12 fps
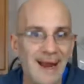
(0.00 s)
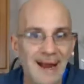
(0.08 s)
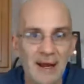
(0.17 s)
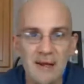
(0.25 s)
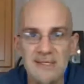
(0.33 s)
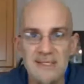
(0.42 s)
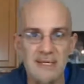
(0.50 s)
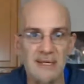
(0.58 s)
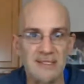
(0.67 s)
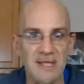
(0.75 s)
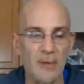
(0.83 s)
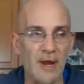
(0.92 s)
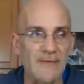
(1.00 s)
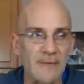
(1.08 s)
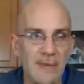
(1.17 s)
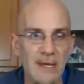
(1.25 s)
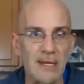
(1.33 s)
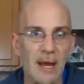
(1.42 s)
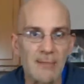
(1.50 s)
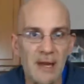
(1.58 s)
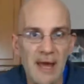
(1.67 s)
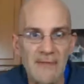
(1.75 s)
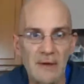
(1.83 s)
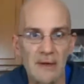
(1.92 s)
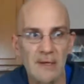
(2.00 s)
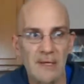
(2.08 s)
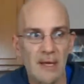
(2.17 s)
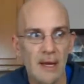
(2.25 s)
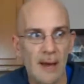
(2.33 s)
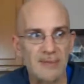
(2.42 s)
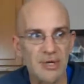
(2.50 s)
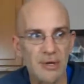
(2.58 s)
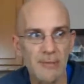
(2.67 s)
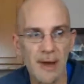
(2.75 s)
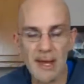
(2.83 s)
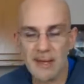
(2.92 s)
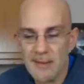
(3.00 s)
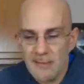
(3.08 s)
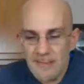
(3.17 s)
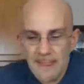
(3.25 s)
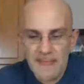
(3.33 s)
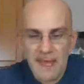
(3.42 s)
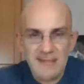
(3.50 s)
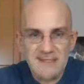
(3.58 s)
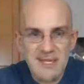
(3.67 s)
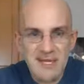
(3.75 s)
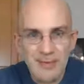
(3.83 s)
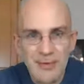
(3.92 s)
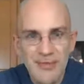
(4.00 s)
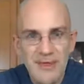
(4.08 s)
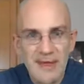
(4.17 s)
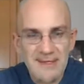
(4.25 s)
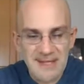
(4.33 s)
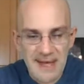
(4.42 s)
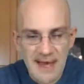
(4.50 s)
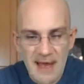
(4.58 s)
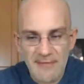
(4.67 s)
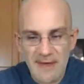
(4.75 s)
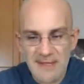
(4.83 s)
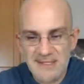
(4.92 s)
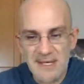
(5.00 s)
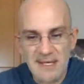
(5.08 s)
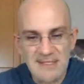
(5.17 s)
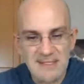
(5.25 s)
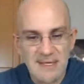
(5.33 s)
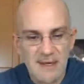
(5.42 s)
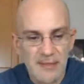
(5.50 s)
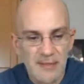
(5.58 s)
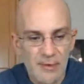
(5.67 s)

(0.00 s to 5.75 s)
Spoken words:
I guarantee, because I want to have I'm turning my antique booth into half antiques.